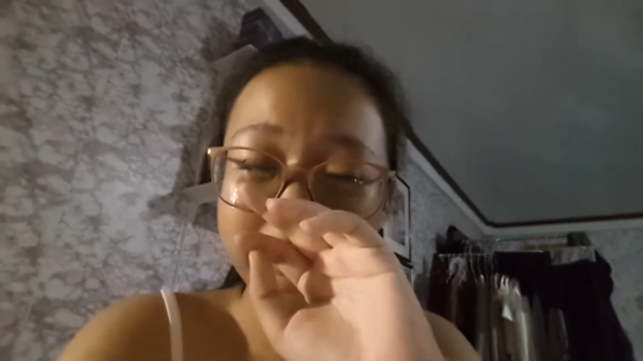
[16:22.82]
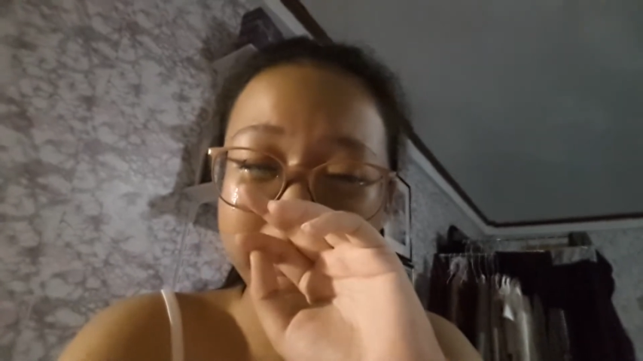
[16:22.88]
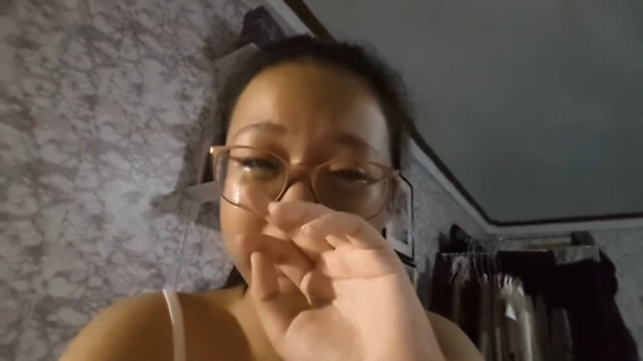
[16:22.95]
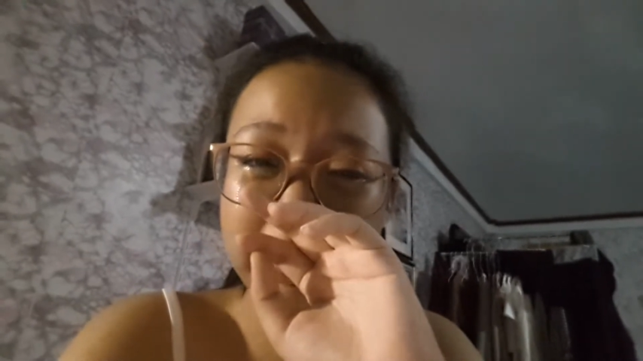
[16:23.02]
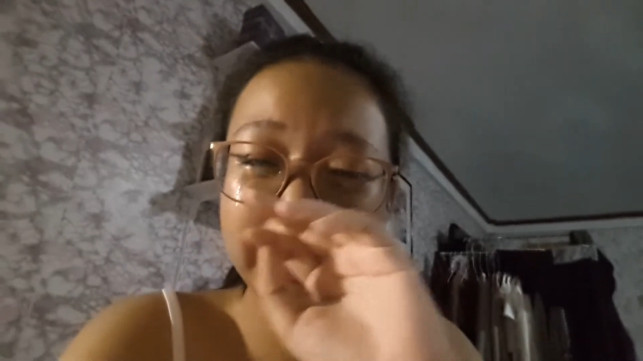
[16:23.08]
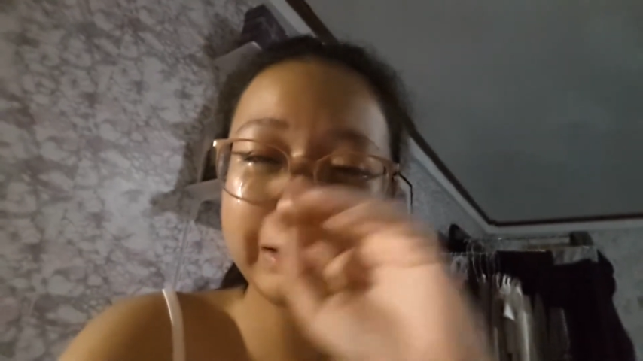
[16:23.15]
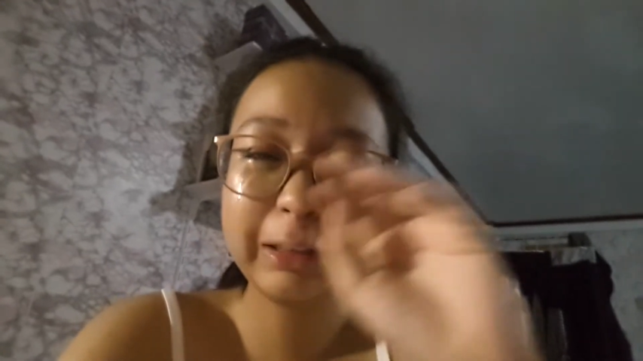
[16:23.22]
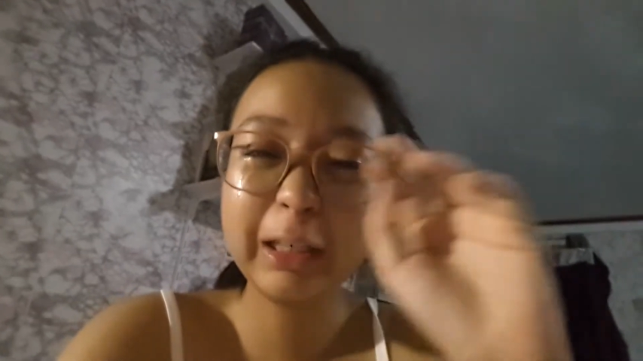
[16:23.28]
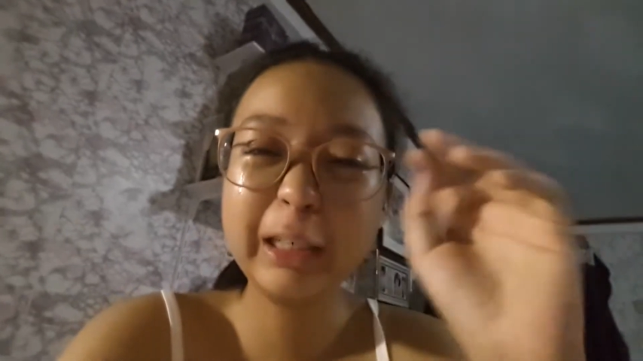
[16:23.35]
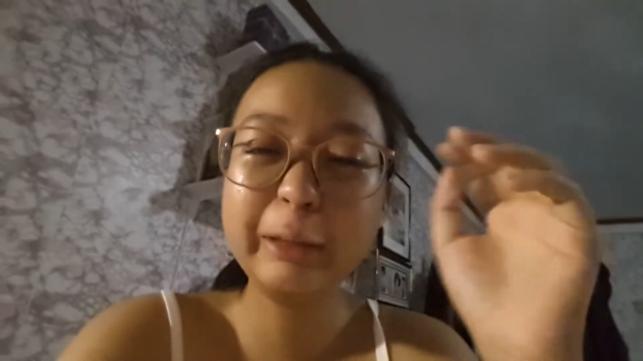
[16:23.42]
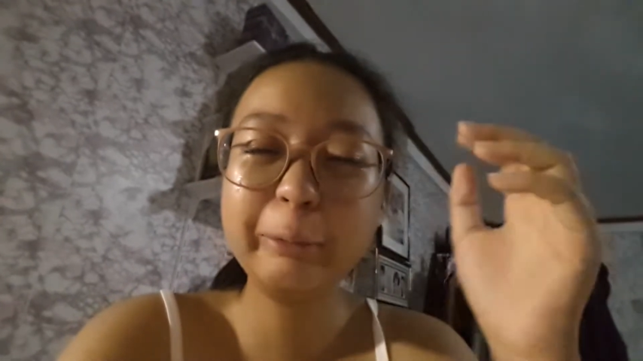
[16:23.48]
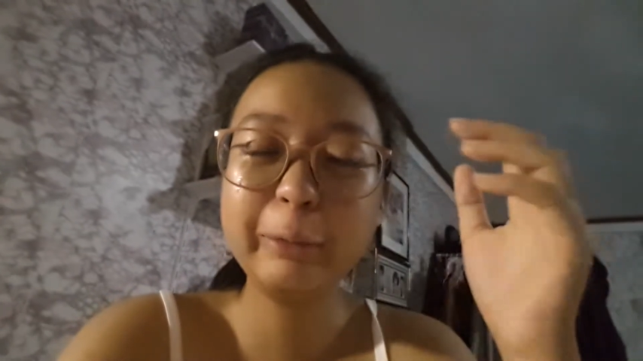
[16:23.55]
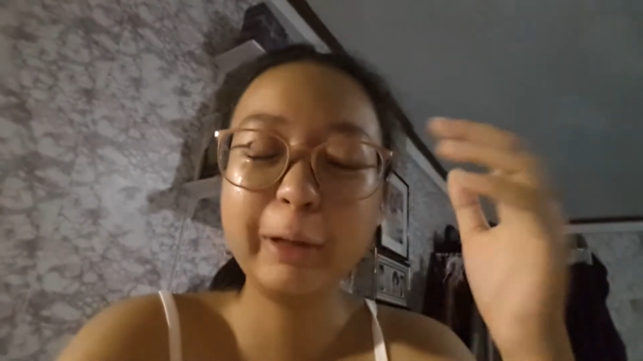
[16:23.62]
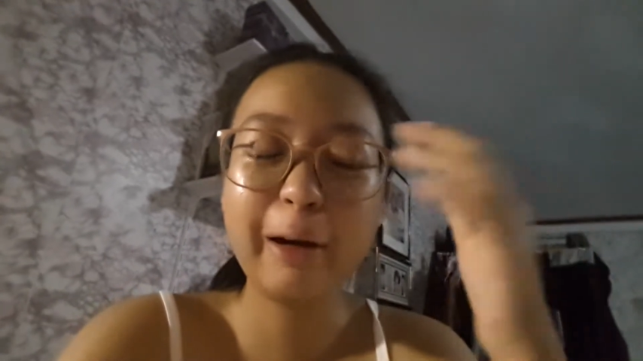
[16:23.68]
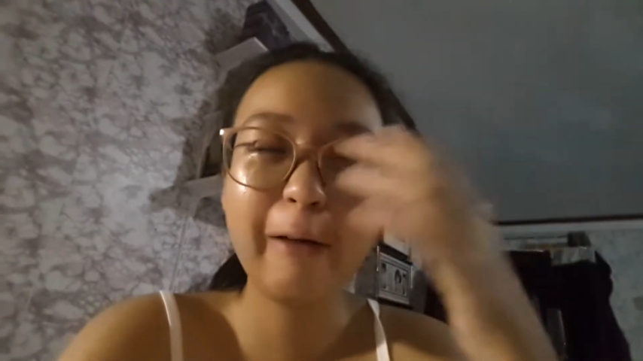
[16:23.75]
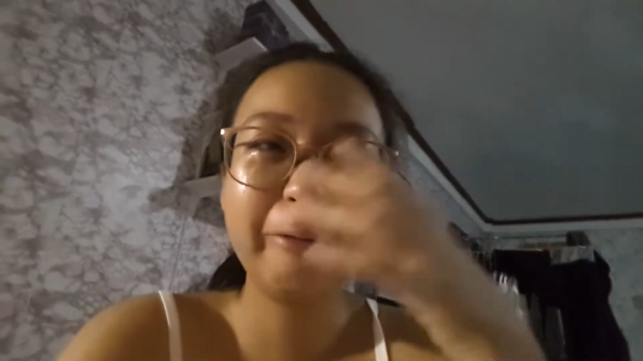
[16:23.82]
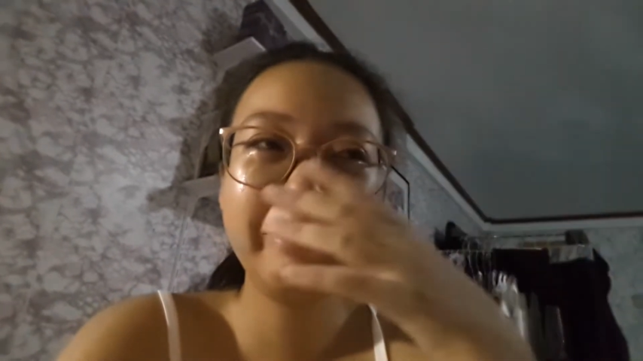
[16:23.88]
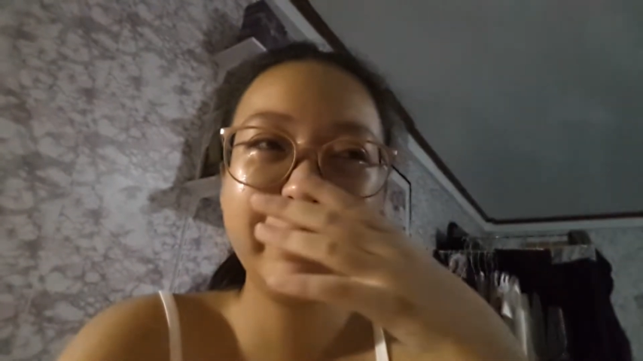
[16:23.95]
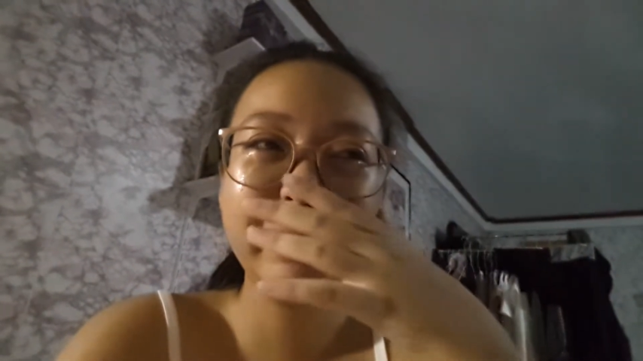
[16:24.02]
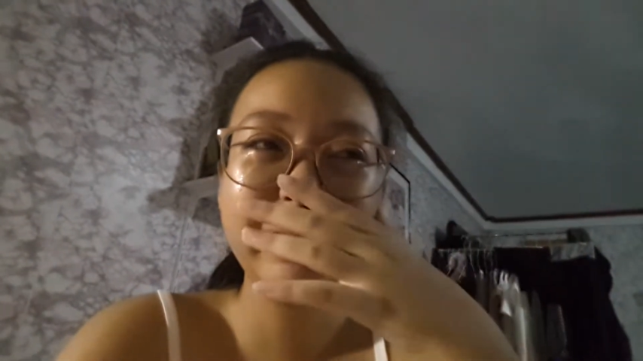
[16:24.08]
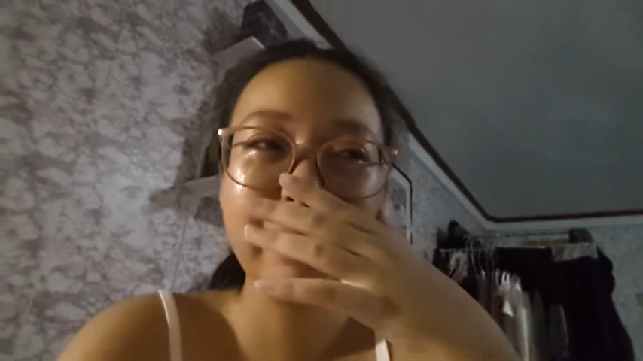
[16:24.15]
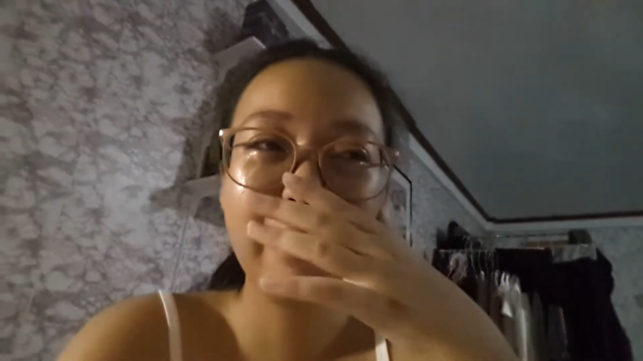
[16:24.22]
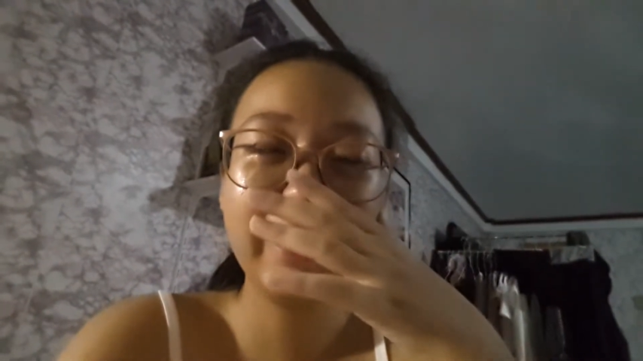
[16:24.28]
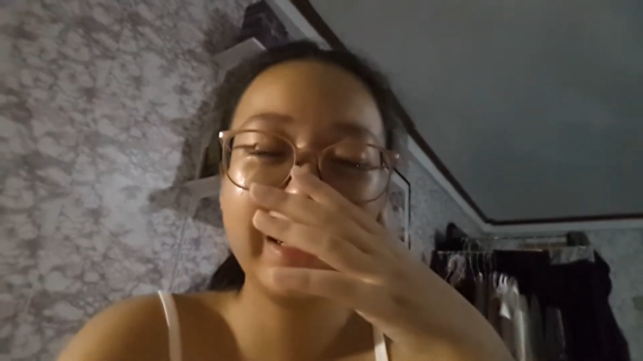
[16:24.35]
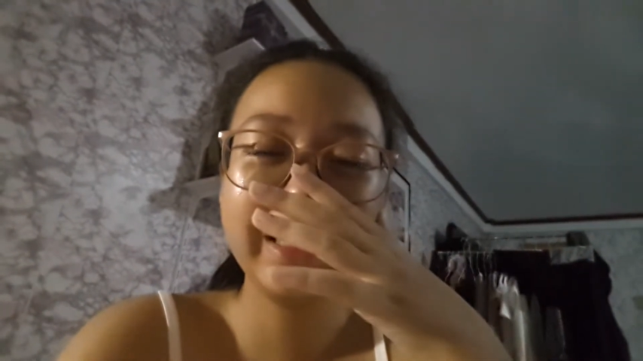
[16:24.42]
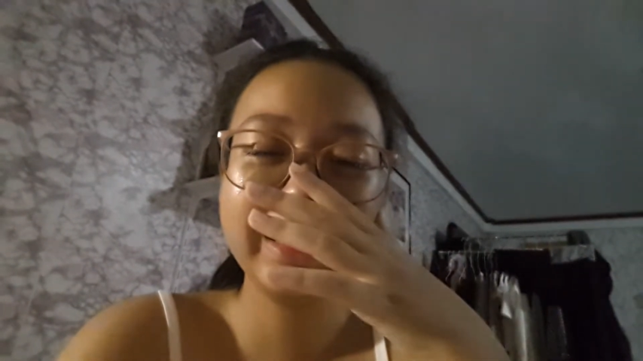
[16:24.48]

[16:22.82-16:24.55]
the third book of the Young